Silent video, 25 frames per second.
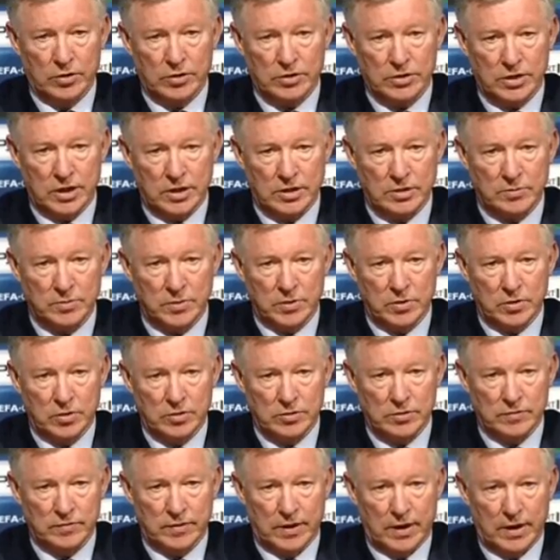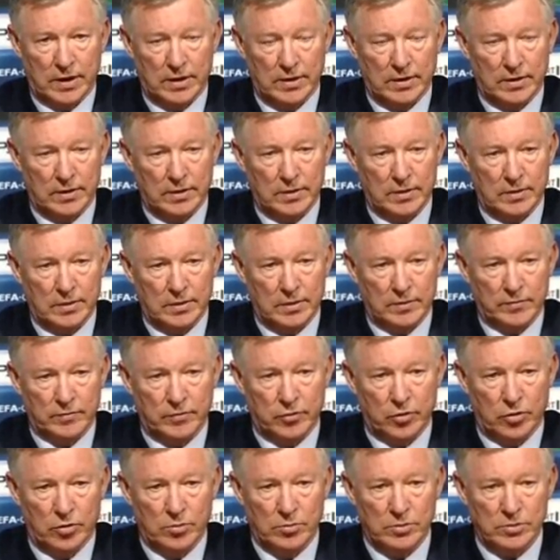our skins because of that. Their
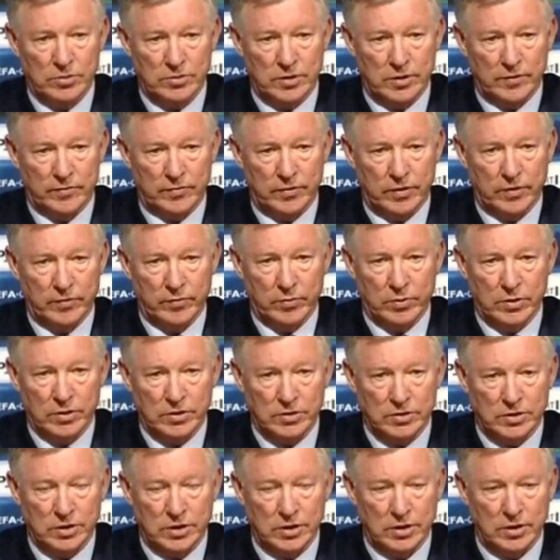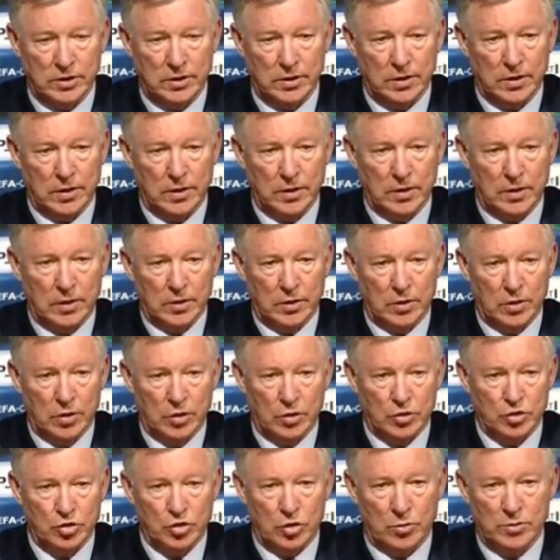form is there for everyone to see.
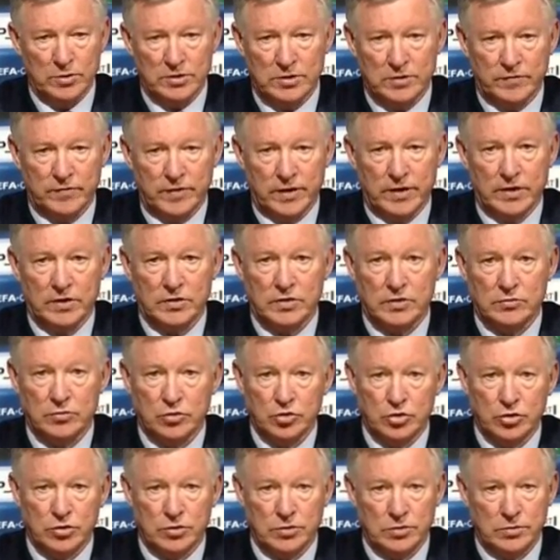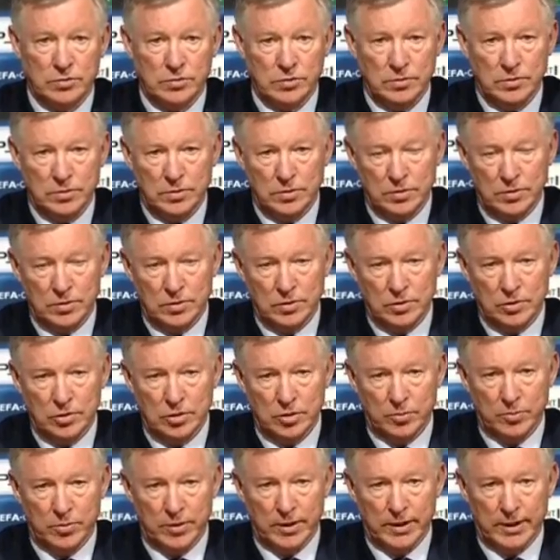Our job is to find a solution
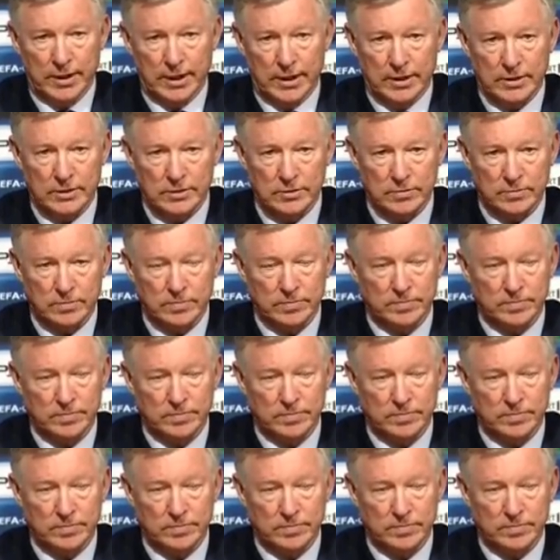to playing against them.